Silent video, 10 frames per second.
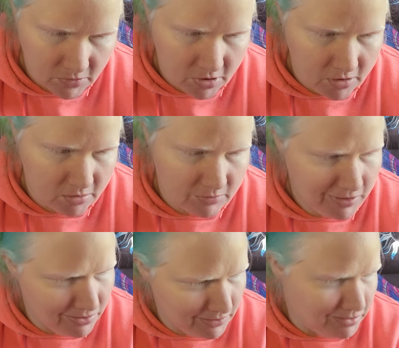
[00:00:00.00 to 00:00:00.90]
Um, I
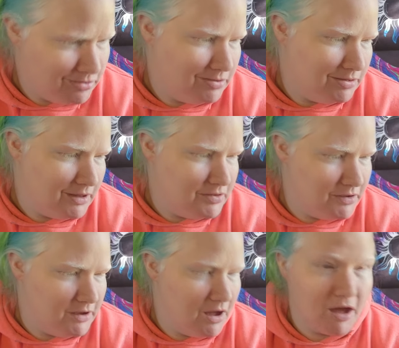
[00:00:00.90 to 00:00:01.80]
think that's
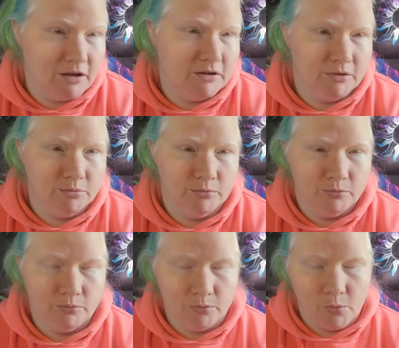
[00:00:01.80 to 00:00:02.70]
it. I don't know.
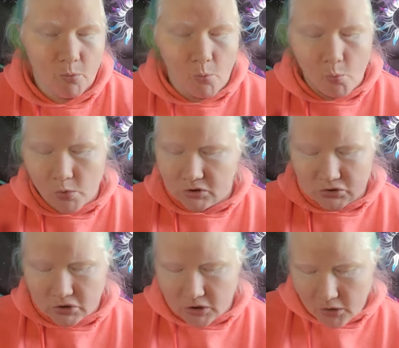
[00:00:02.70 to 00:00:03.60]
We're just going to